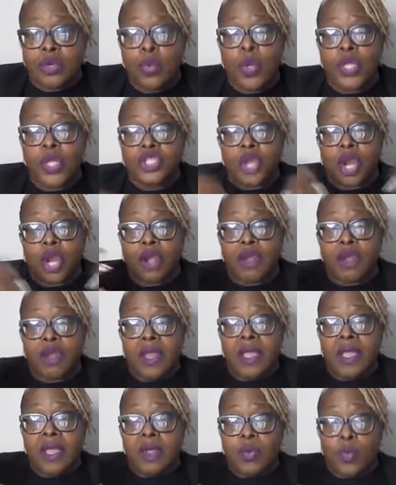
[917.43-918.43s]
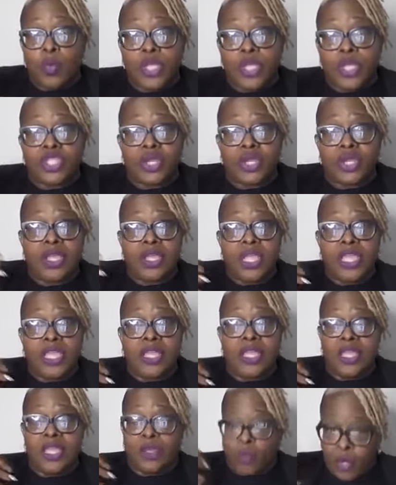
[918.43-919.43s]
we're
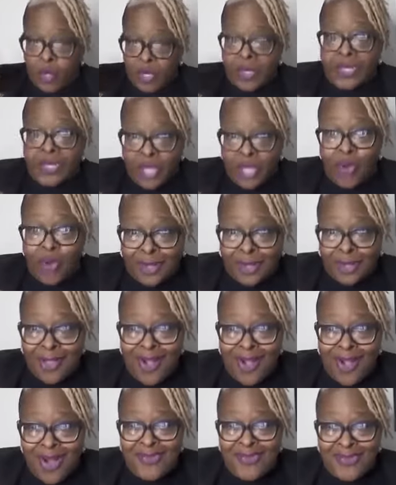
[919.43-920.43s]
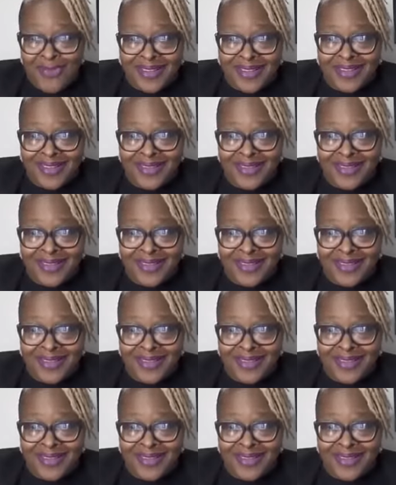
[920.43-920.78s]
in Oklahoma,